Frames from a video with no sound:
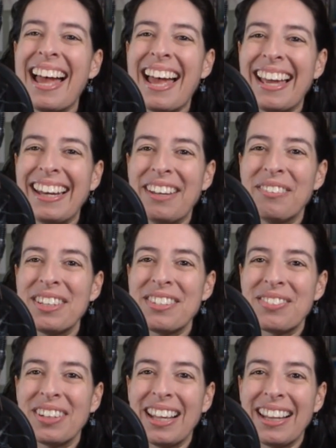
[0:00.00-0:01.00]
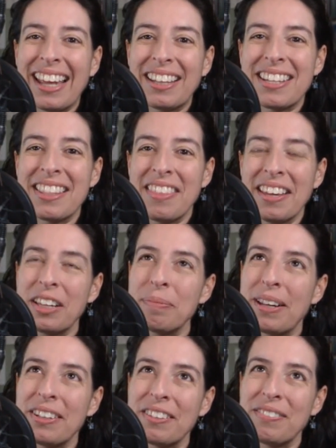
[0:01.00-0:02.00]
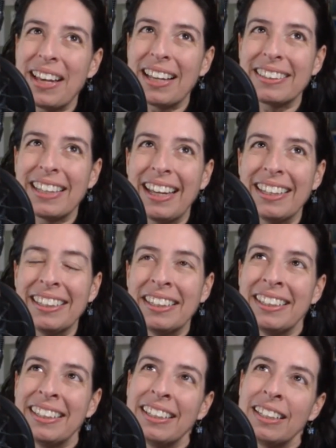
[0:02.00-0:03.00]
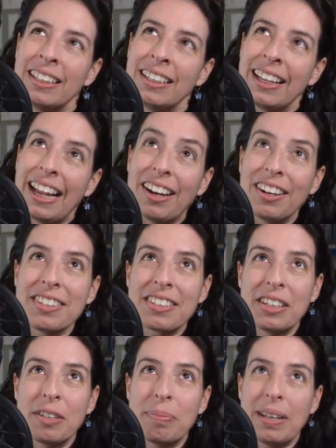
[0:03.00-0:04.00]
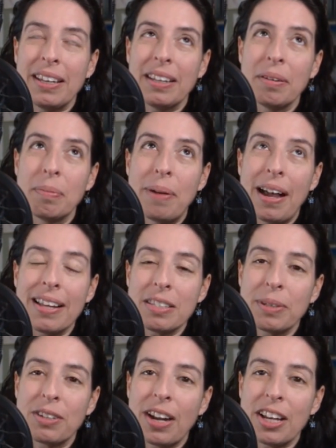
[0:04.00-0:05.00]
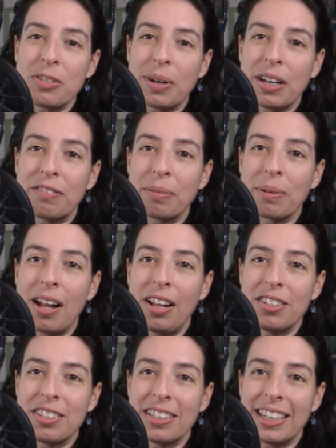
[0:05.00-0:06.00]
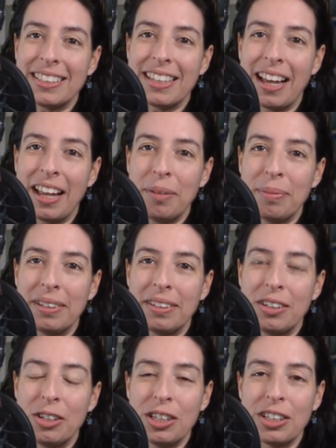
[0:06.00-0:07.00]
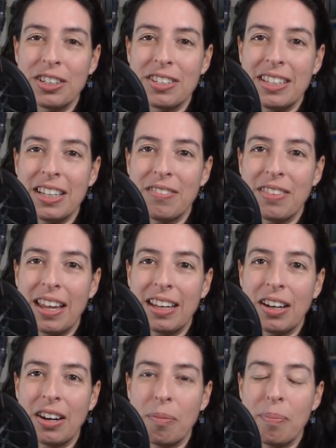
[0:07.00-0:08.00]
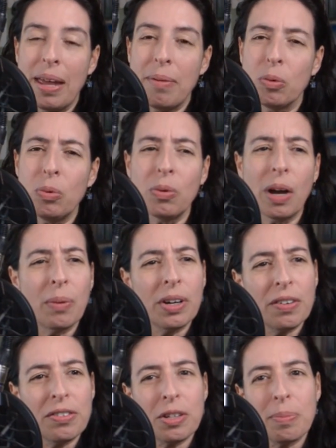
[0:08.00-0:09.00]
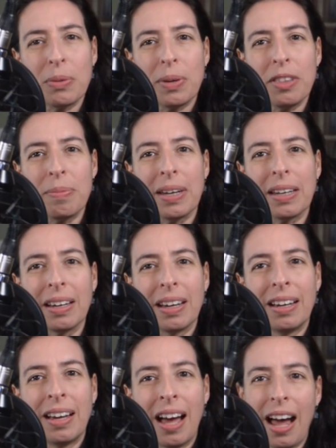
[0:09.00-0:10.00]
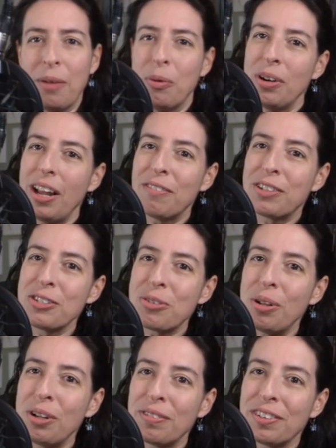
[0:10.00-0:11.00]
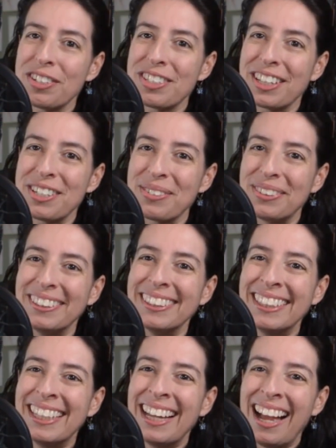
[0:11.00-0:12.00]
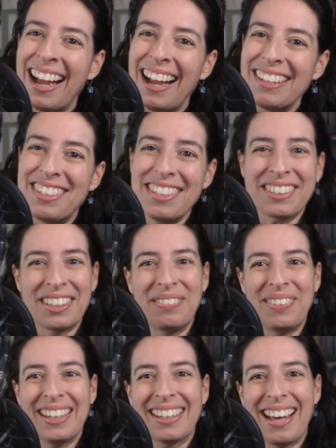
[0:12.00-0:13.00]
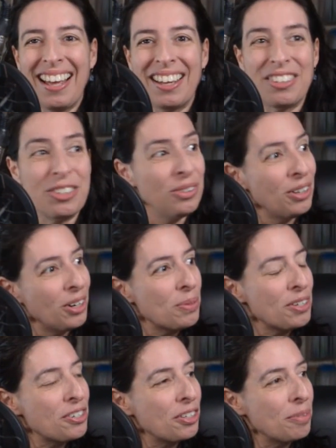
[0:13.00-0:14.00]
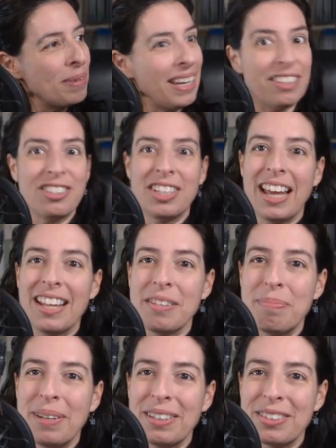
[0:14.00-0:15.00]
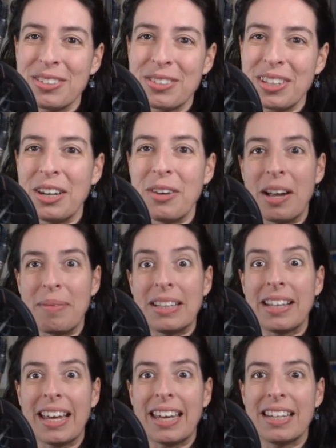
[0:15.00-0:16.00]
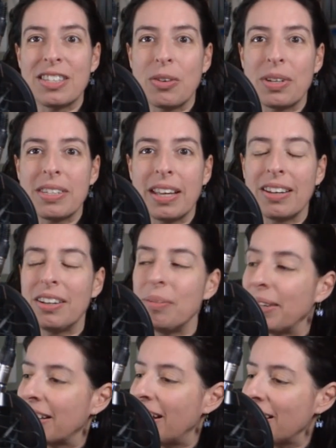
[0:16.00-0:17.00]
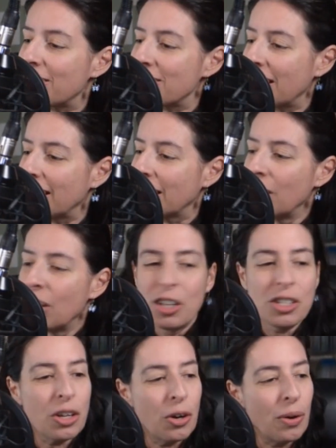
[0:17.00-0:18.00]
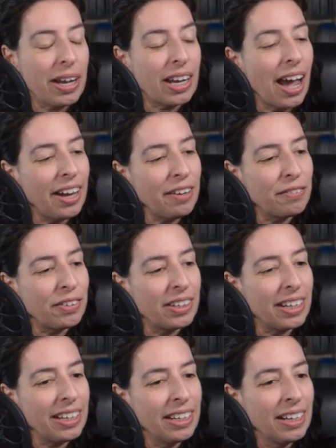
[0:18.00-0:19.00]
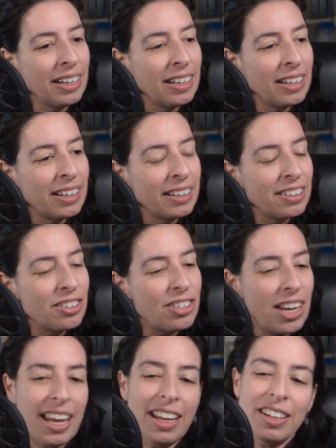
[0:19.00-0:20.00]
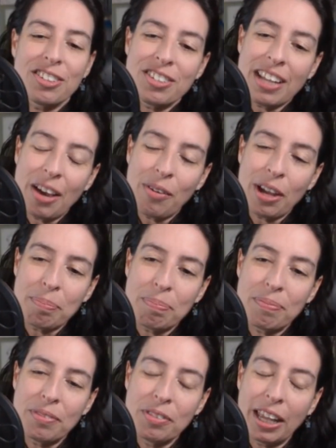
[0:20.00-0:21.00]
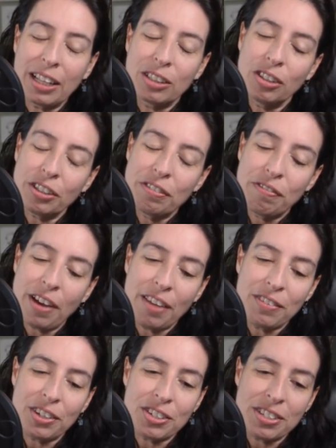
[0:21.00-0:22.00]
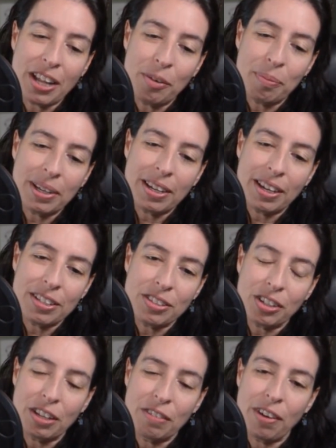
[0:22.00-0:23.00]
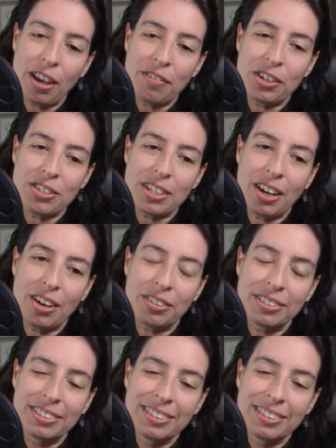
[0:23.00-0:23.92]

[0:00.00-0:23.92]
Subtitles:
And it was really like to think about the fact that Erin's going to be possibly graduating from college at that time, and New Year's Eve that year, I wonder if she'll be with me. I won't have control of her schedule. She's going to be in college. Who knows where she'll be? She hasn't picked her school. You know what I mean? Like, and so it's like, oh my gosh, like, so it kind of really changed how I like looked 5 years out, because looking 5 years out,